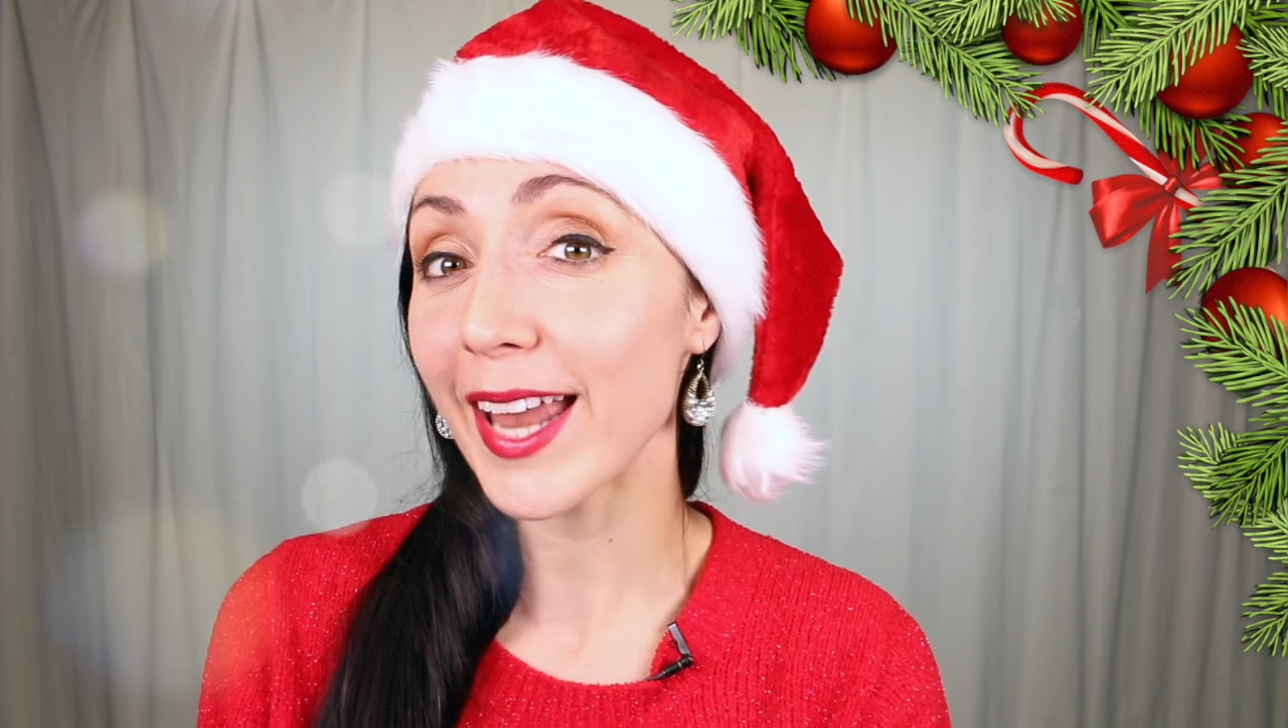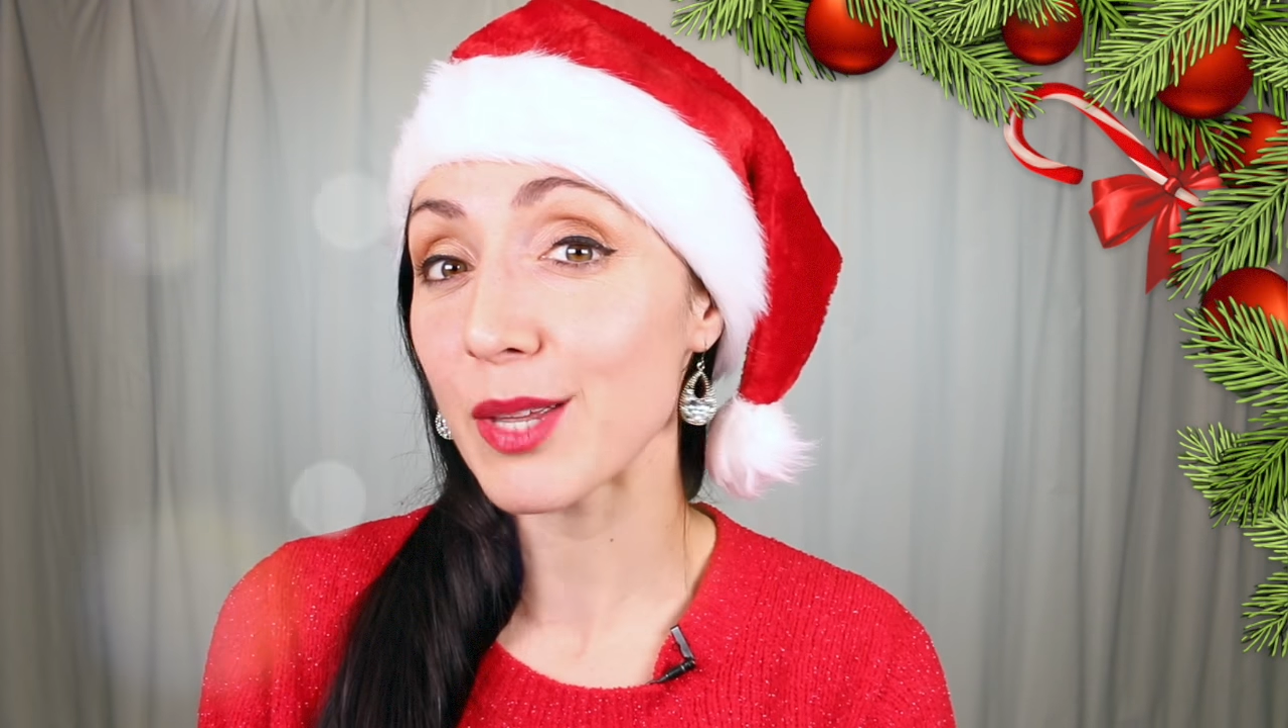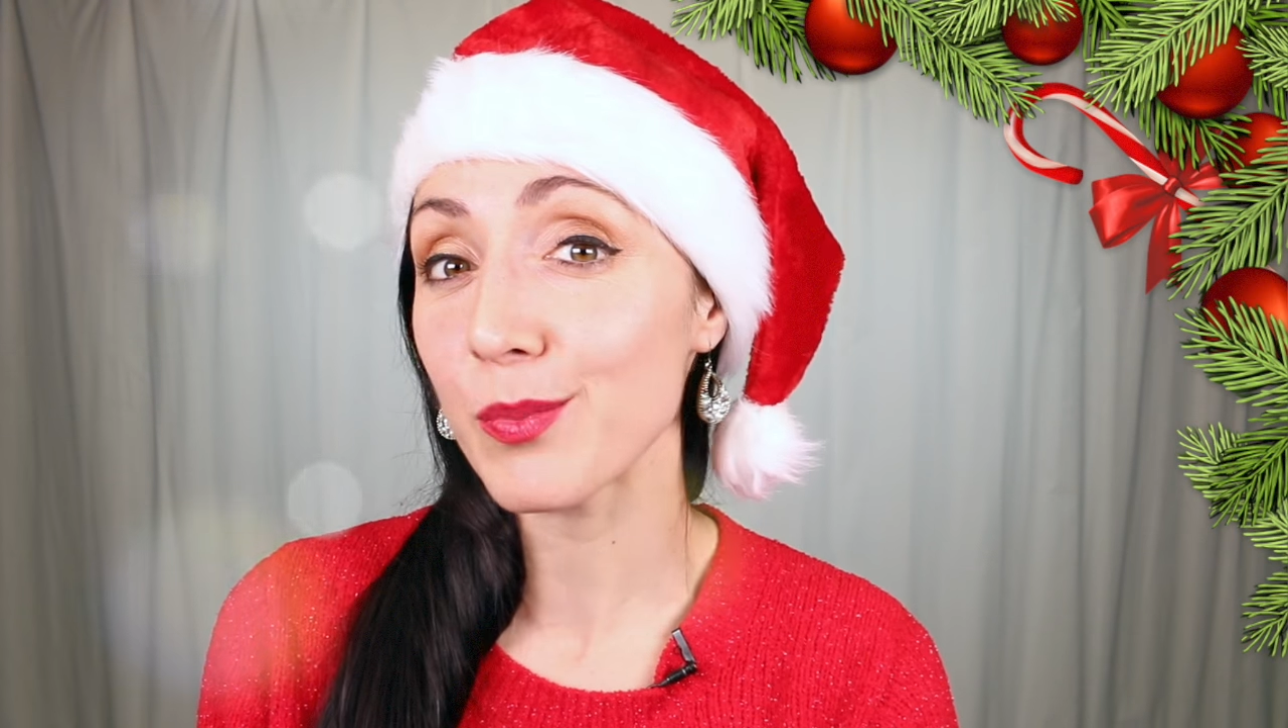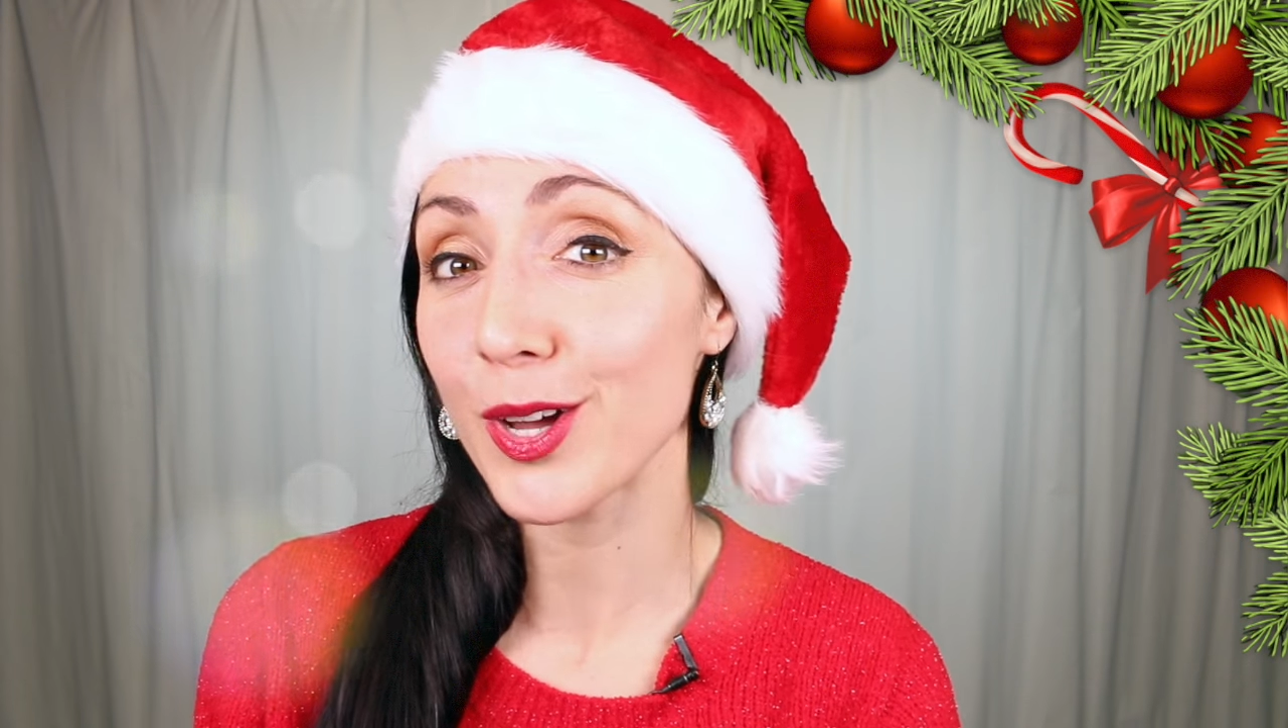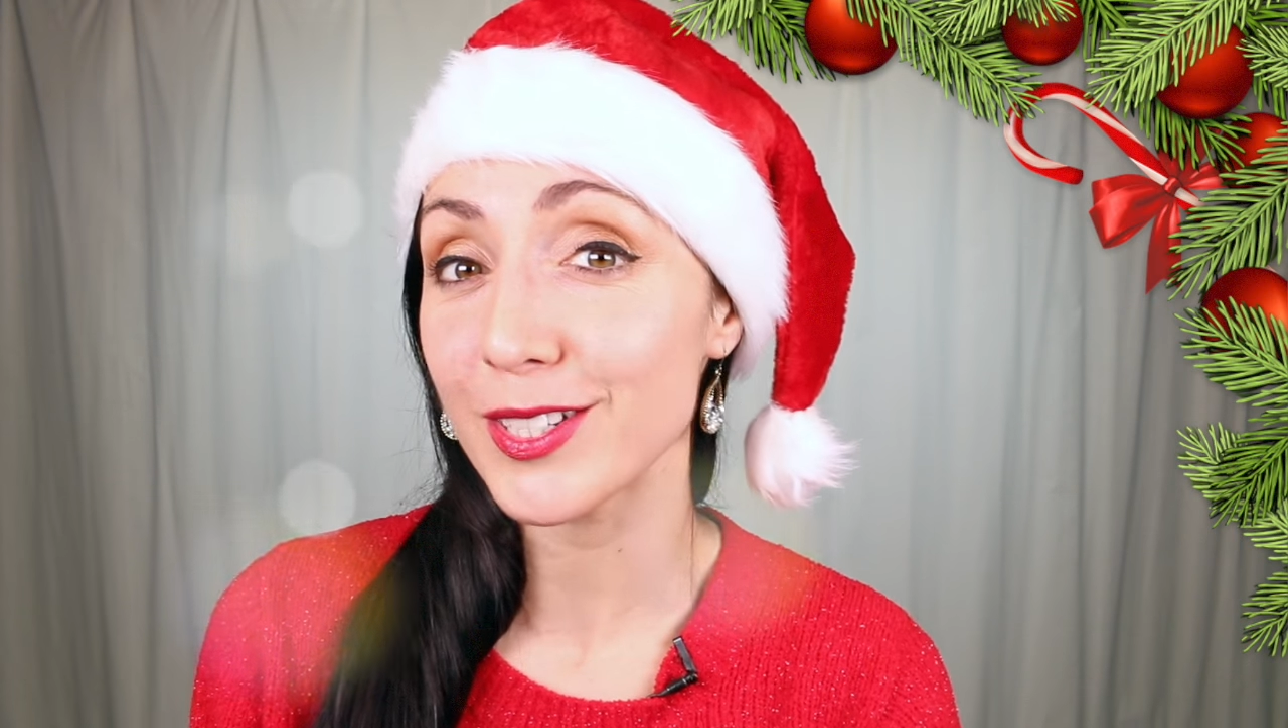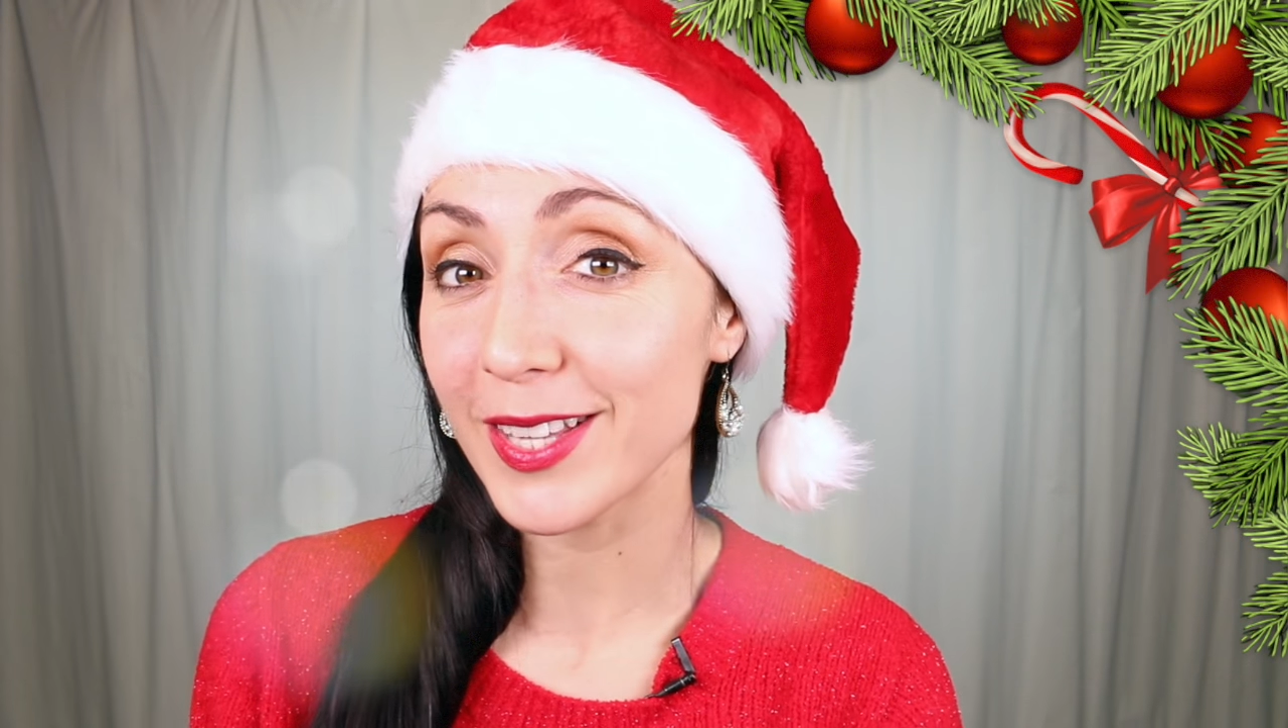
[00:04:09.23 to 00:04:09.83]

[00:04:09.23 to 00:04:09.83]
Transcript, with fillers: any words